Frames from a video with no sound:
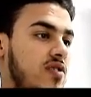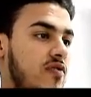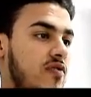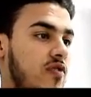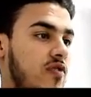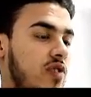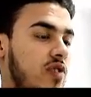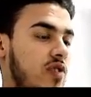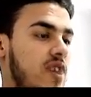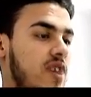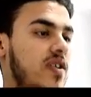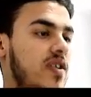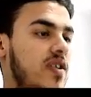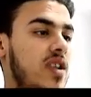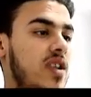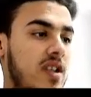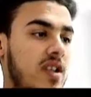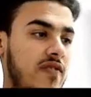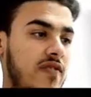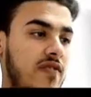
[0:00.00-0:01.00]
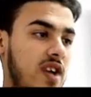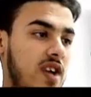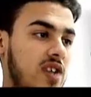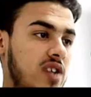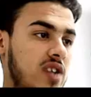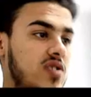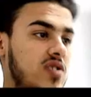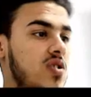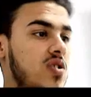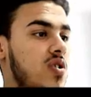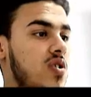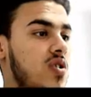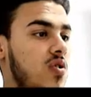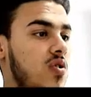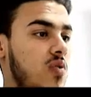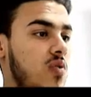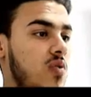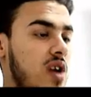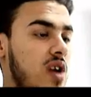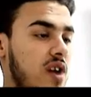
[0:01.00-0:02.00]
For giving an advice,
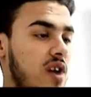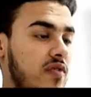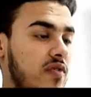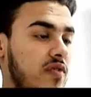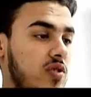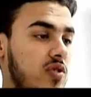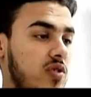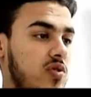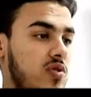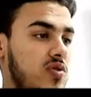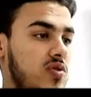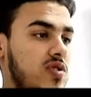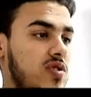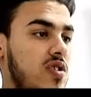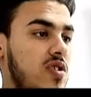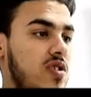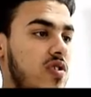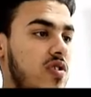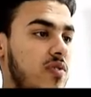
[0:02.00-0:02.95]
we have to use